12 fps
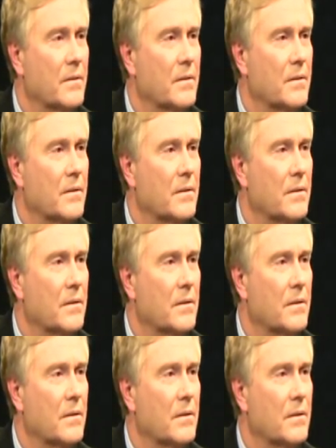
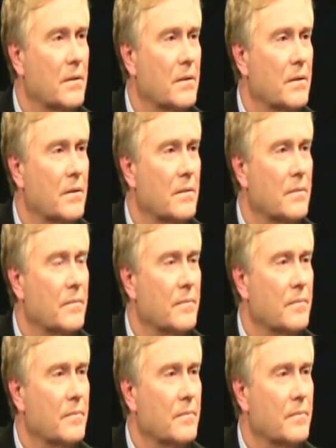[no speech]